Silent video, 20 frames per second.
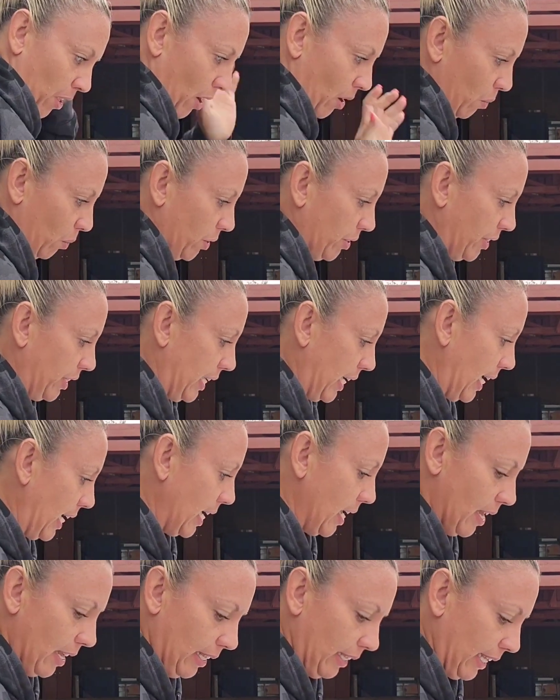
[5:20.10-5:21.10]
we'll see.
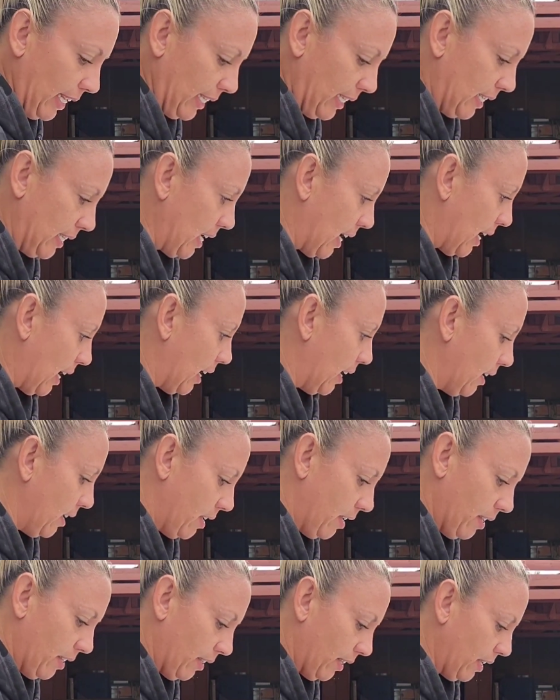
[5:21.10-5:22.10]
Let's
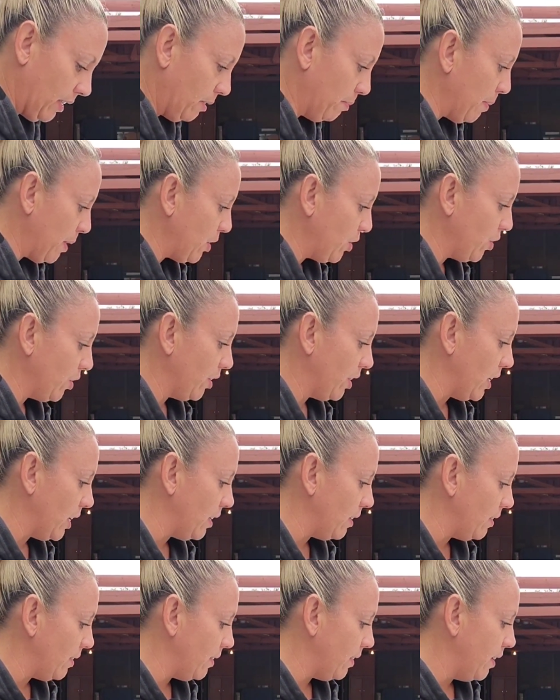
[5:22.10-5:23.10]
measure
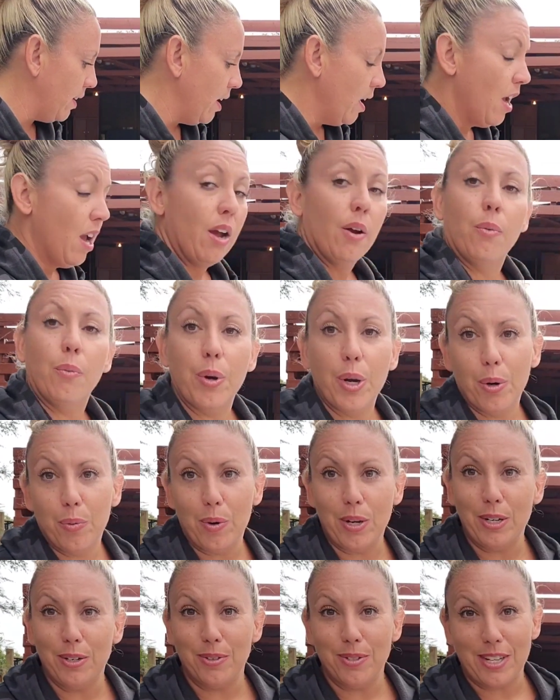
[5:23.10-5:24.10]
these rear
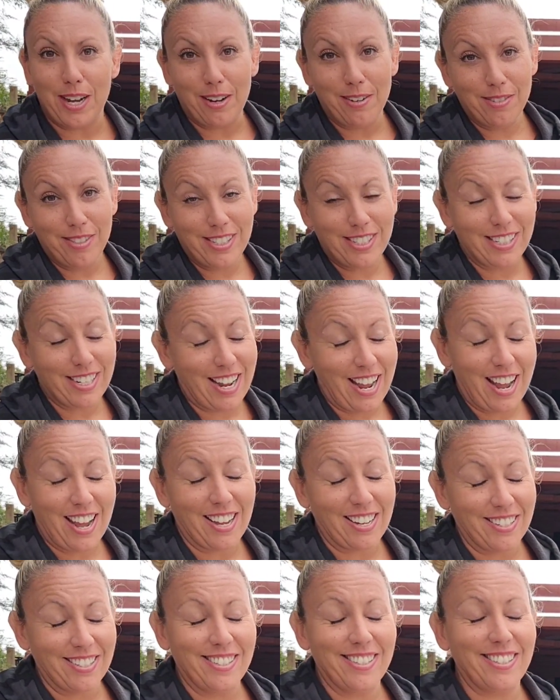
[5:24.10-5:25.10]
windows out
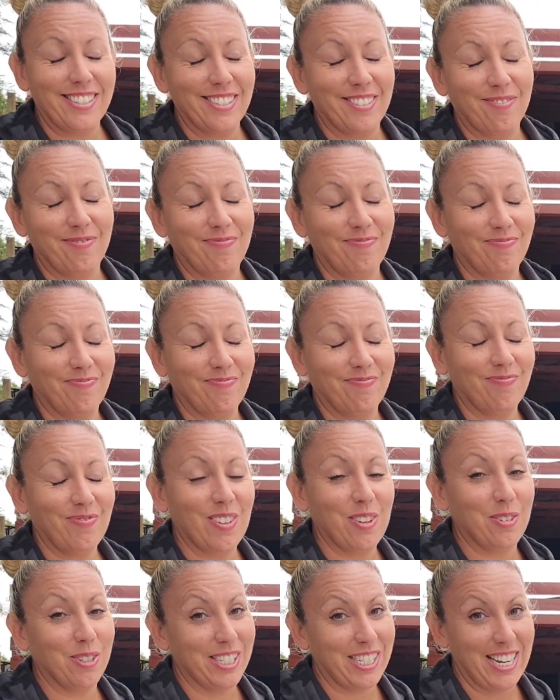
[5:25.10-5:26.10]
and
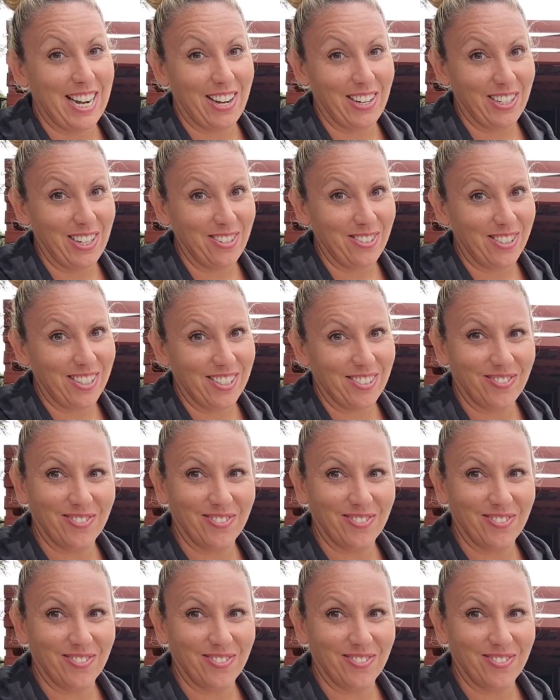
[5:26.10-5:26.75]
we'll see how it goes.